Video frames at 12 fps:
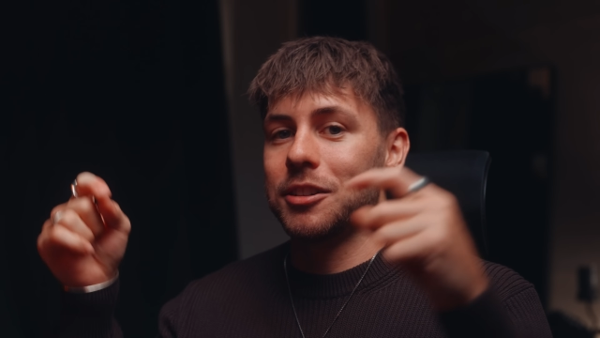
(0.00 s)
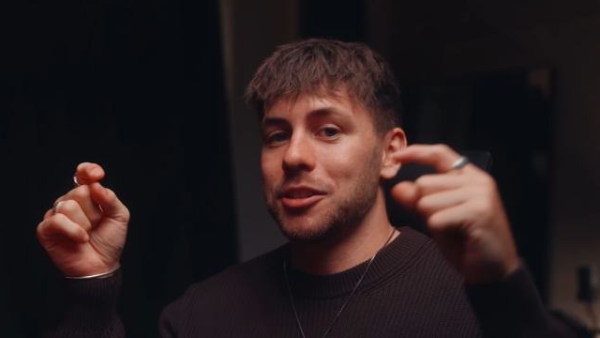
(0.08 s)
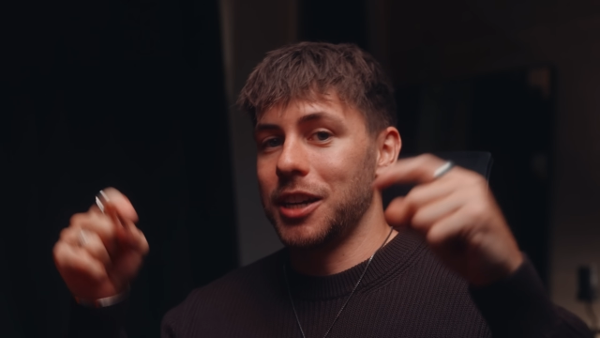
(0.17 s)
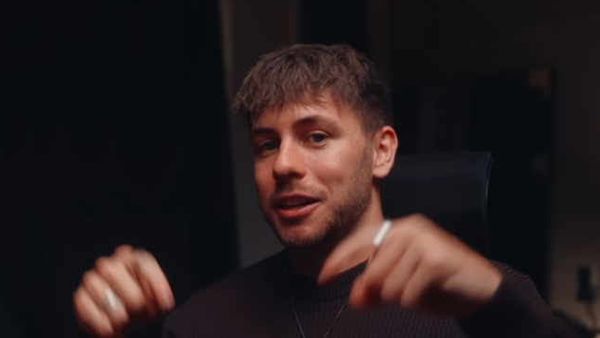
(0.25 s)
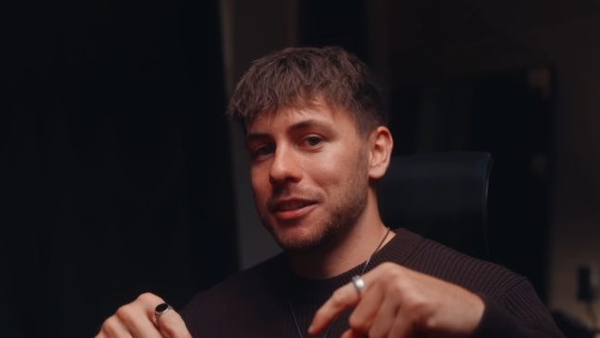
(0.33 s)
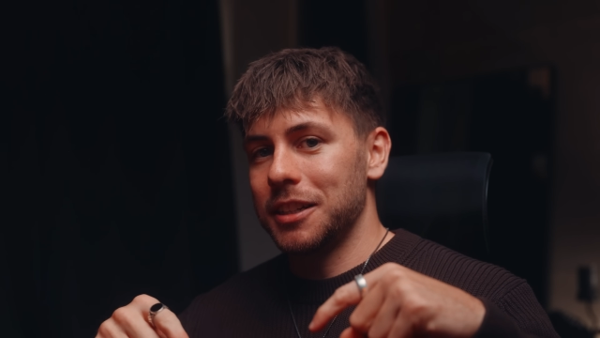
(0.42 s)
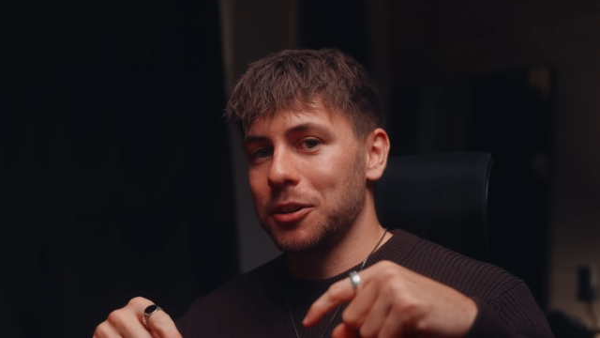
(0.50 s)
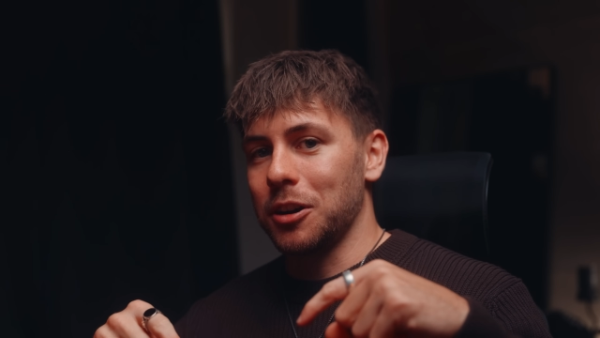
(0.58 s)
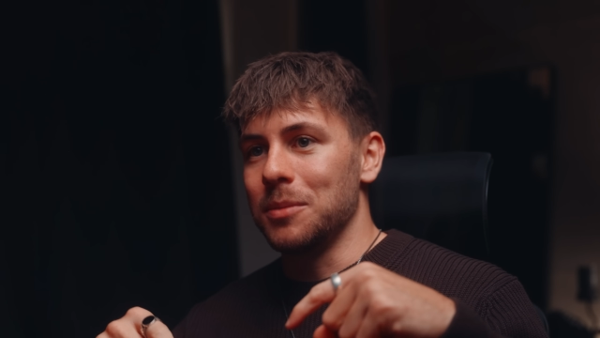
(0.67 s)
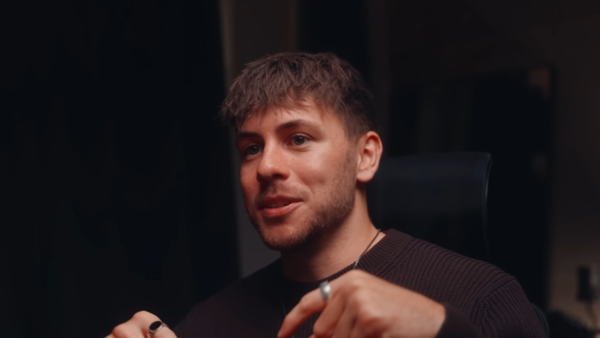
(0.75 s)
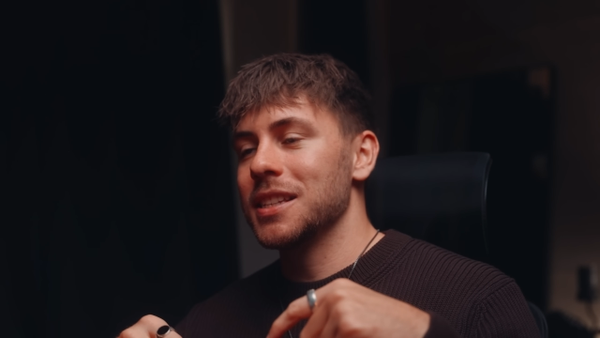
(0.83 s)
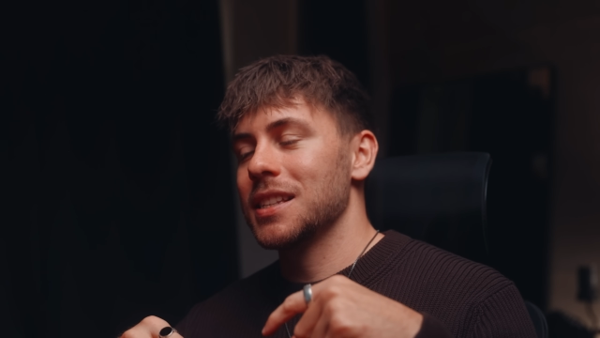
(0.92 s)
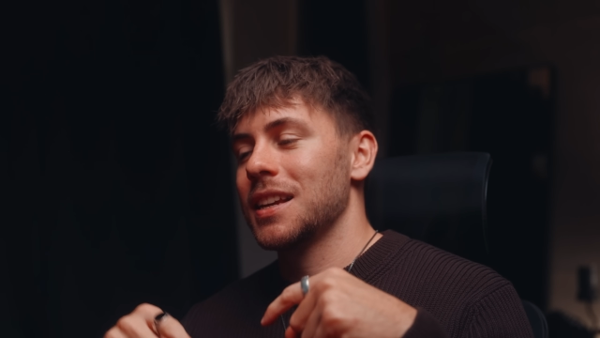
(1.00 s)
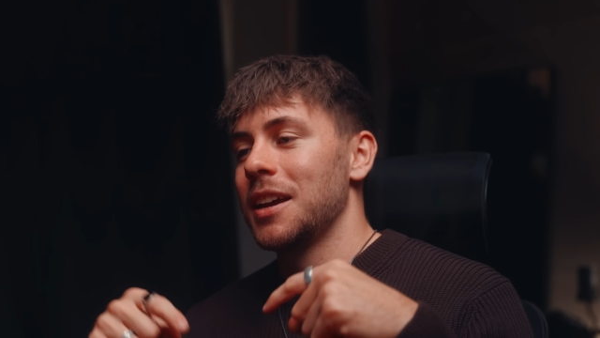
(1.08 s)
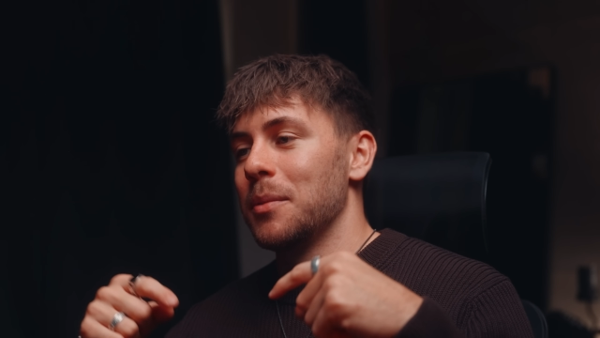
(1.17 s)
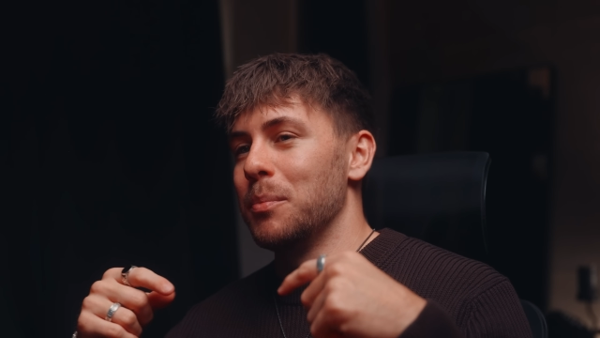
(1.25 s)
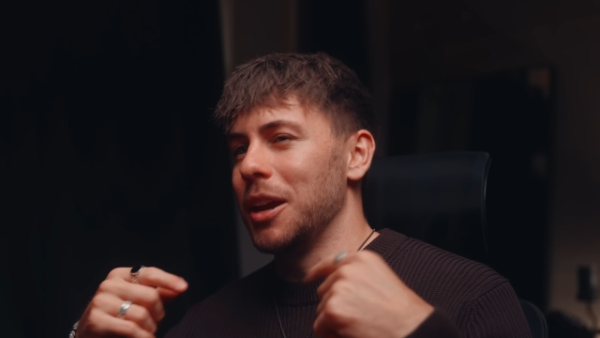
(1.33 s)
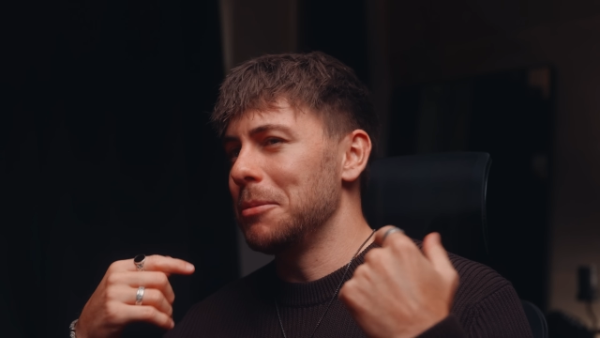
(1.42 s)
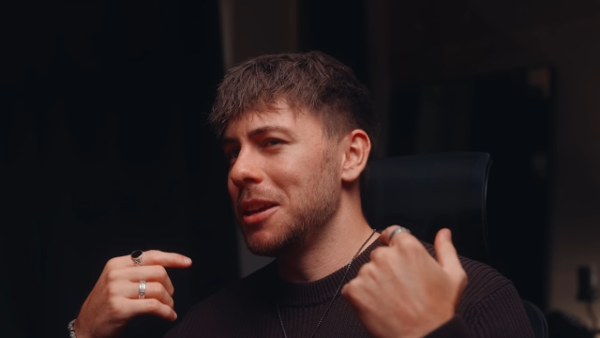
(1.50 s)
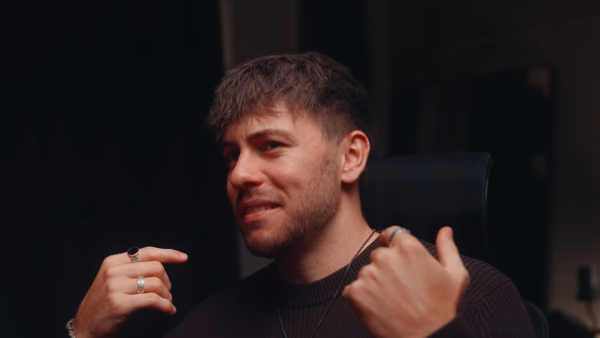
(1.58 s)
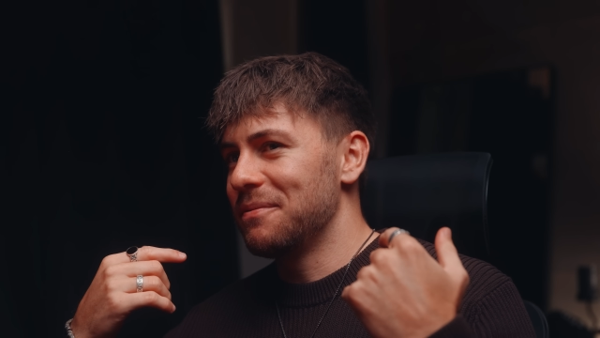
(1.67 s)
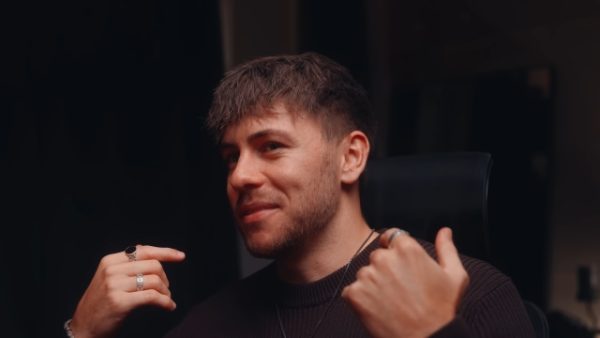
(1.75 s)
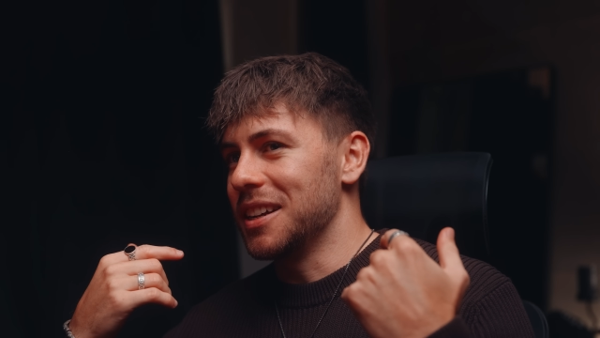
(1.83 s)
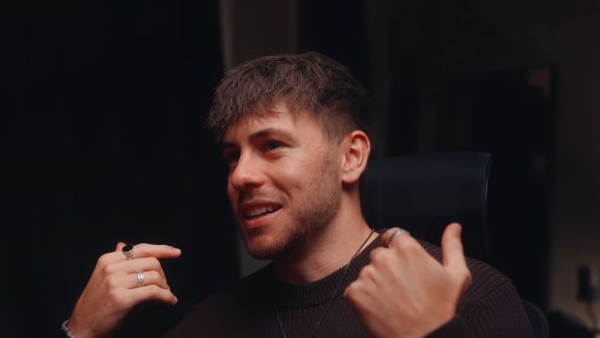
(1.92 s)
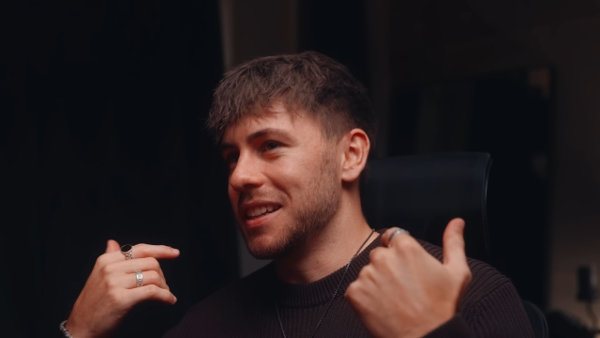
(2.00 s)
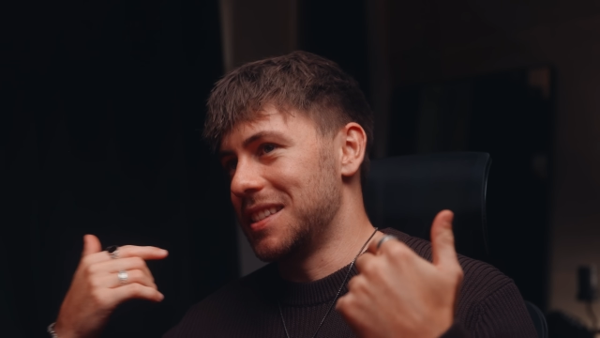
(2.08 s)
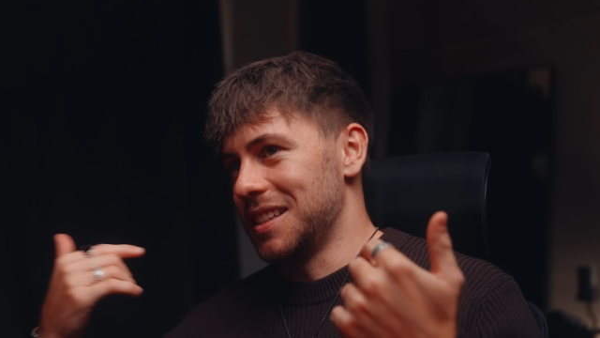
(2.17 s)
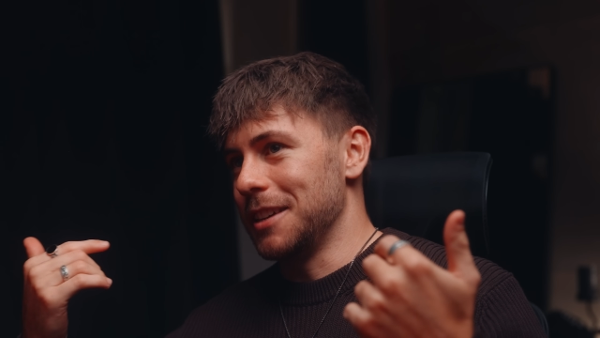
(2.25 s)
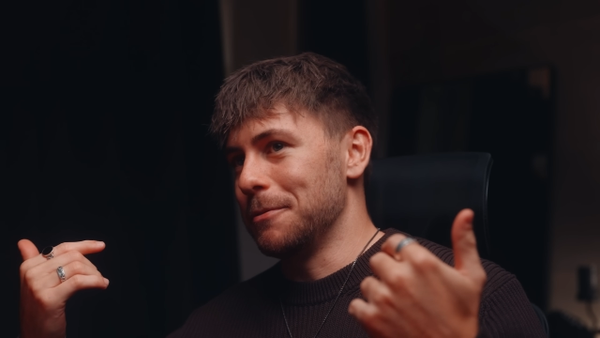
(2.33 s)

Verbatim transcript: Share it in the comments. Maybe it's